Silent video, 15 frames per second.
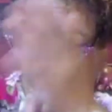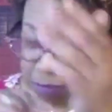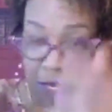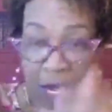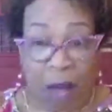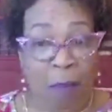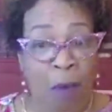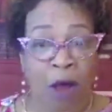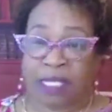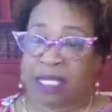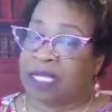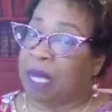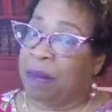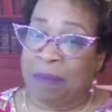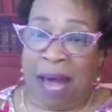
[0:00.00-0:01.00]
Come on,
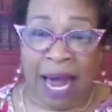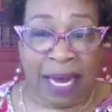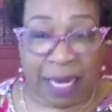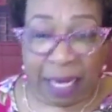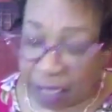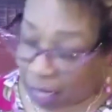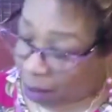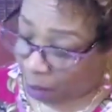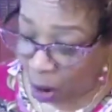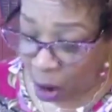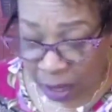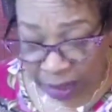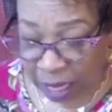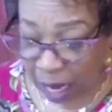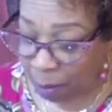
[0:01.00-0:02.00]
somebody. Come
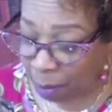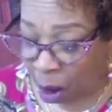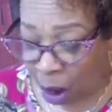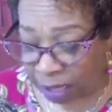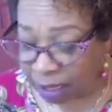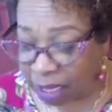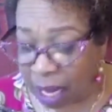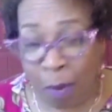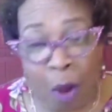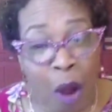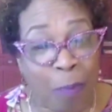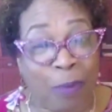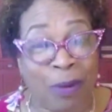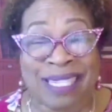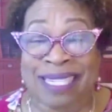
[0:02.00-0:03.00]
on.
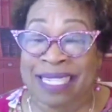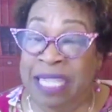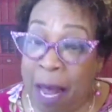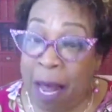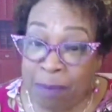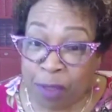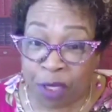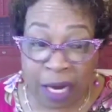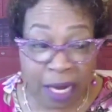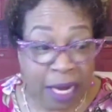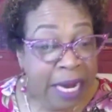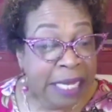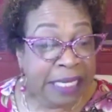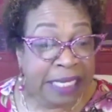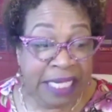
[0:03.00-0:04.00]
Presumption.
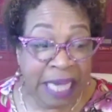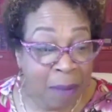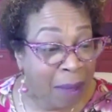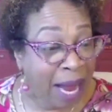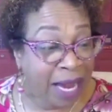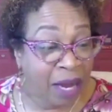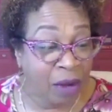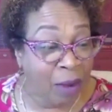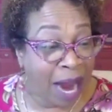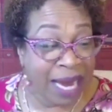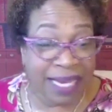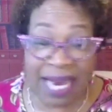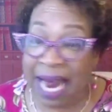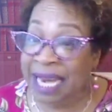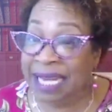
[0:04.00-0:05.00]
Somebody
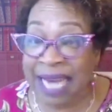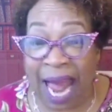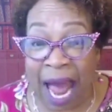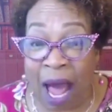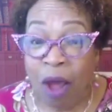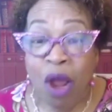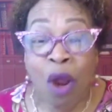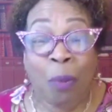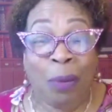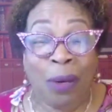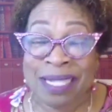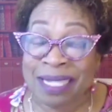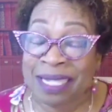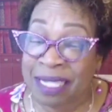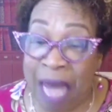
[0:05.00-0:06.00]
write that down.
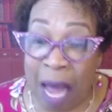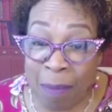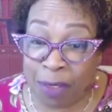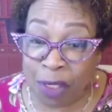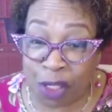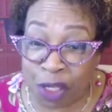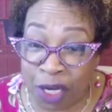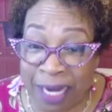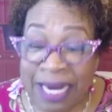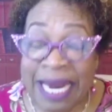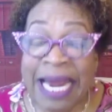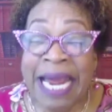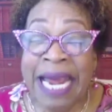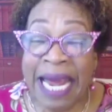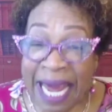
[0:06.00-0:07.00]
Presumption
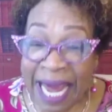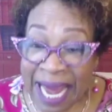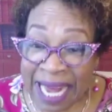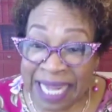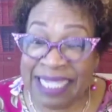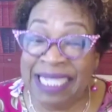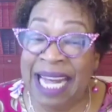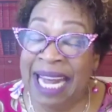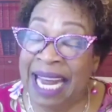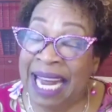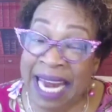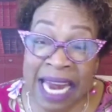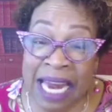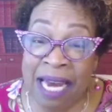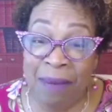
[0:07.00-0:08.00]
is the
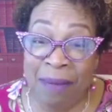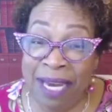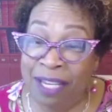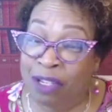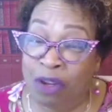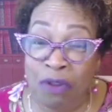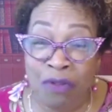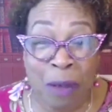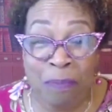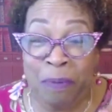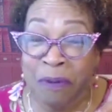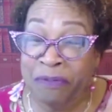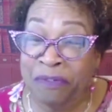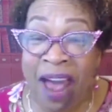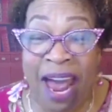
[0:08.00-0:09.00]
enemy to the
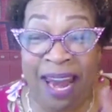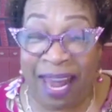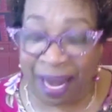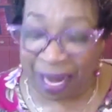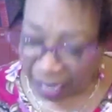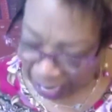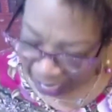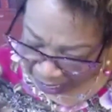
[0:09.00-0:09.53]
prophetic.